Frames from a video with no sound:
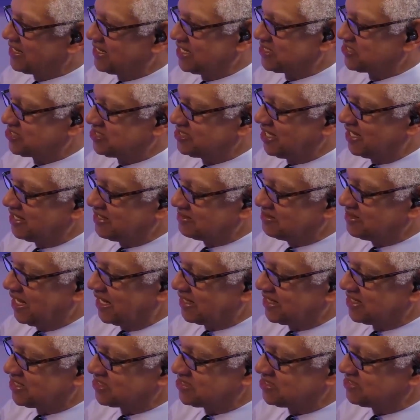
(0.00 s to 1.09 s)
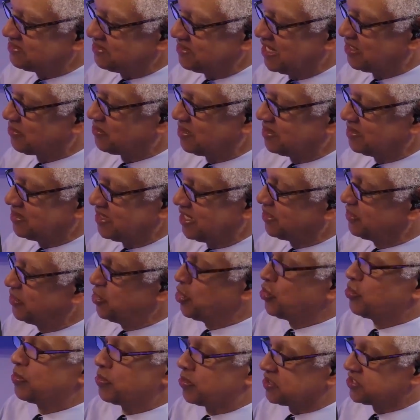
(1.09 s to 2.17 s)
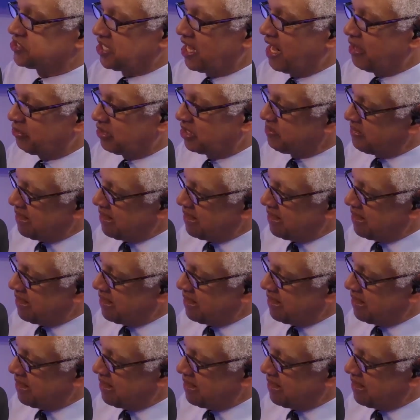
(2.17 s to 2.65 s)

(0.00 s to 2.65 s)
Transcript: guess they're numerous, I would